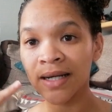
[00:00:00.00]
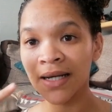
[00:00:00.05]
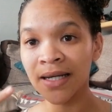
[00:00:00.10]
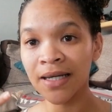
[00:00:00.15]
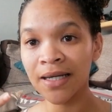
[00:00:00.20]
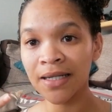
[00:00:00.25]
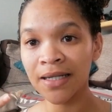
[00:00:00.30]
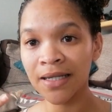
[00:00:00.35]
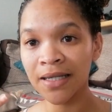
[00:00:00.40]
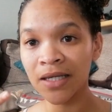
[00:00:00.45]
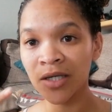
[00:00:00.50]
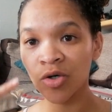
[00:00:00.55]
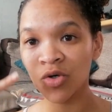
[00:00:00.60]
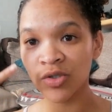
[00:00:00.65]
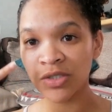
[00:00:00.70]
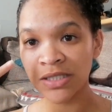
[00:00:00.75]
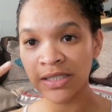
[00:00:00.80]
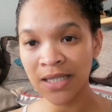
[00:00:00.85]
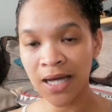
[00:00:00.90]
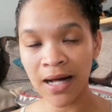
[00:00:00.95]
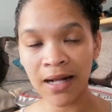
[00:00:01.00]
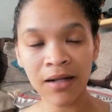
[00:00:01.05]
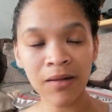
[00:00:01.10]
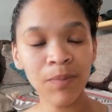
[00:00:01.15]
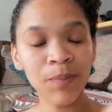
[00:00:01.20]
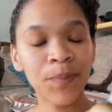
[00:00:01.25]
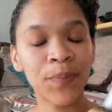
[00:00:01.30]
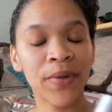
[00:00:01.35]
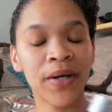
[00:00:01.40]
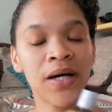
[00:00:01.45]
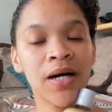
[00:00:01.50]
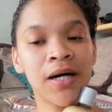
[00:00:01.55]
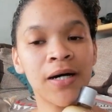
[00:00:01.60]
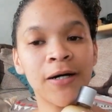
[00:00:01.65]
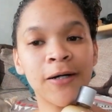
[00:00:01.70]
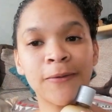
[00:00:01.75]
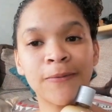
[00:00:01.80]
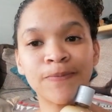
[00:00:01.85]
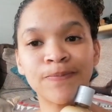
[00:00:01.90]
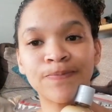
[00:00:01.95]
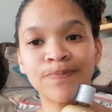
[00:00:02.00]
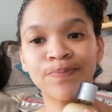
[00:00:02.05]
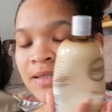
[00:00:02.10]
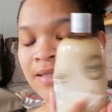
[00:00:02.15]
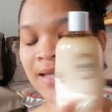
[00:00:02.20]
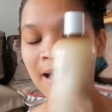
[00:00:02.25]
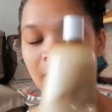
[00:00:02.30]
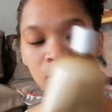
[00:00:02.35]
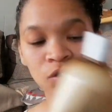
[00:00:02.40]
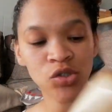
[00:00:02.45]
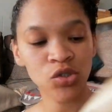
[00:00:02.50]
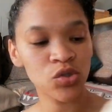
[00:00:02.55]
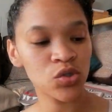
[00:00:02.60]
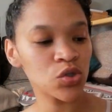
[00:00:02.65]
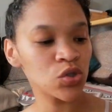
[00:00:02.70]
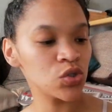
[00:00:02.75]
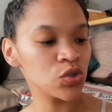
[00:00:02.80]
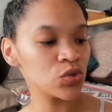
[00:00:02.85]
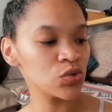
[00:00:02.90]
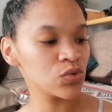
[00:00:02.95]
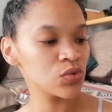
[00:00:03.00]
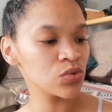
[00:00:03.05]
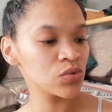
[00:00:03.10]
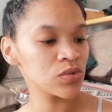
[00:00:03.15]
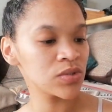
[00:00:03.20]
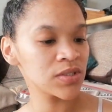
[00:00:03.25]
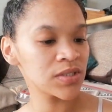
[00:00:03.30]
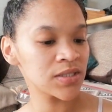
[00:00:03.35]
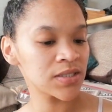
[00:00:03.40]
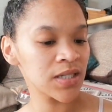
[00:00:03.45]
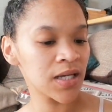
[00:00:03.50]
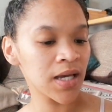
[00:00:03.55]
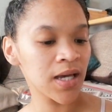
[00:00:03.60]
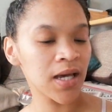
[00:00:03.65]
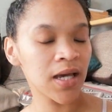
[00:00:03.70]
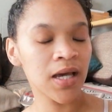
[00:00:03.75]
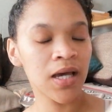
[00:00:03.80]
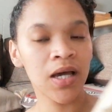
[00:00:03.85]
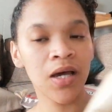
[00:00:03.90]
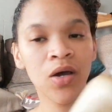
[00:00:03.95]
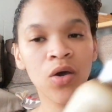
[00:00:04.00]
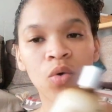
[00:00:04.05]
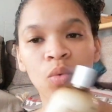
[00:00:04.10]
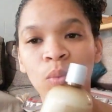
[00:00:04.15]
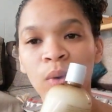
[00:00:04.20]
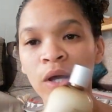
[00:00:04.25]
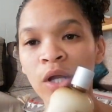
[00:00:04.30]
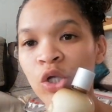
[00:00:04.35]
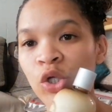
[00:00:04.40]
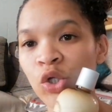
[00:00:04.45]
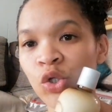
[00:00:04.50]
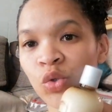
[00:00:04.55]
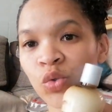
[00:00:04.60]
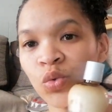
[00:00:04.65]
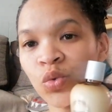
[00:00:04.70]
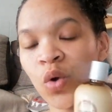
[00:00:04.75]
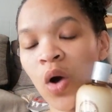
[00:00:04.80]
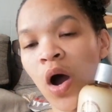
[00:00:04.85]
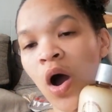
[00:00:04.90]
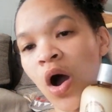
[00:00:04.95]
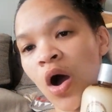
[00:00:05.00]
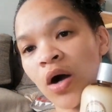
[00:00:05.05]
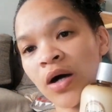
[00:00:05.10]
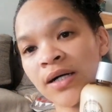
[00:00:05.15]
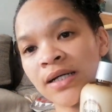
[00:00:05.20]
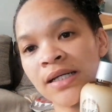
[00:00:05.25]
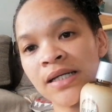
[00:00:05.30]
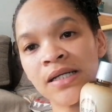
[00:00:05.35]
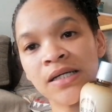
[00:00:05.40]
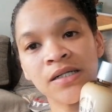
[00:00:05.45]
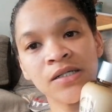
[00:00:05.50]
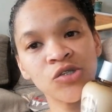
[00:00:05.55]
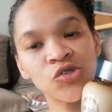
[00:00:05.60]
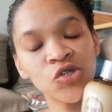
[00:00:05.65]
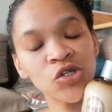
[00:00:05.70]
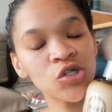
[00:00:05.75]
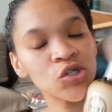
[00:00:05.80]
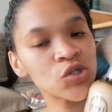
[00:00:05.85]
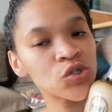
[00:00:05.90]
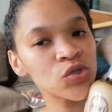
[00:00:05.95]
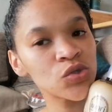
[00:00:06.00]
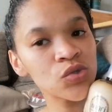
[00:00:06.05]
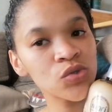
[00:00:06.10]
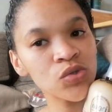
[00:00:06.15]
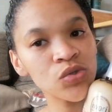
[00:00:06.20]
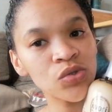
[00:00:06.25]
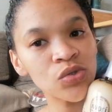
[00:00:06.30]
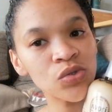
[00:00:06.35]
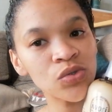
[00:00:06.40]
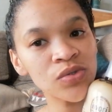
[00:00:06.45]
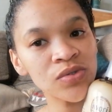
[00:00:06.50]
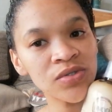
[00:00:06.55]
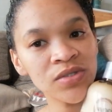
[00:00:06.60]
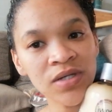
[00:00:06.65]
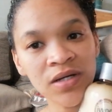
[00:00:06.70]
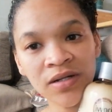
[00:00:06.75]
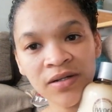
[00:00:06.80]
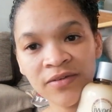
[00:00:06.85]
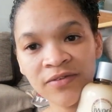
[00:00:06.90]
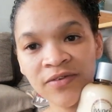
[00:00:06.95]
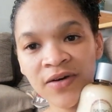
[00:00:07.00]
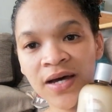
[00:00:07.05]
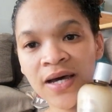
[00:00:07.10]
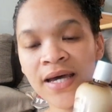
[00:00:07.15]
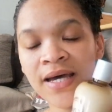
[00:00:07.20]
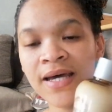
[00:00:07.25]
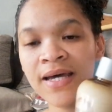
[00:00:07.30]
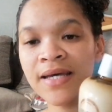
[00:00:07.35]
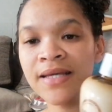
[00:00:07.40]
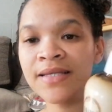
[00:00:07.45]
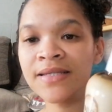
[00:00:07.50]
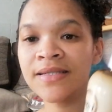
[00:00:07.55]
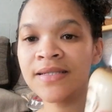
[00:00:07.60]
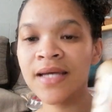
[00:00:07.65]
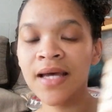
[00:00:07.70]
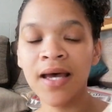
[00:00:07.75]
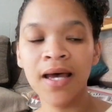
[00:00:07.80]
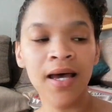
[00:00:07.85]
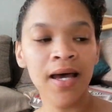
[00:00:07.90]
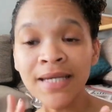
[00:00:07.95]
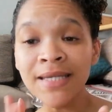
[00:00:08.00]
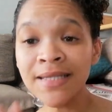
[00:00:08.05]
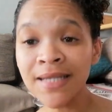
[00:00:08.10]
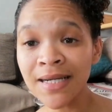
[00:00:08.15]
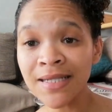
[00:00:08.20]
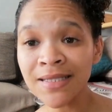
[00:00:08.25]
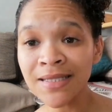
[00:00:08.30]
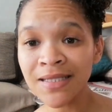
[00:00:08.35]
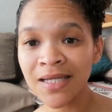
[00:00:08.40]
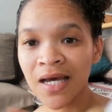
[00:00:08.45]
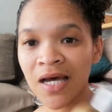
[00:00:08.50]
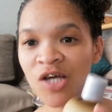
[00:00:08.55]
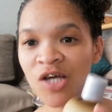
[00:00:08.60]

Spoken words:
cleaning your scalp. It's nice to use when you are allergic to sulfates. Yes,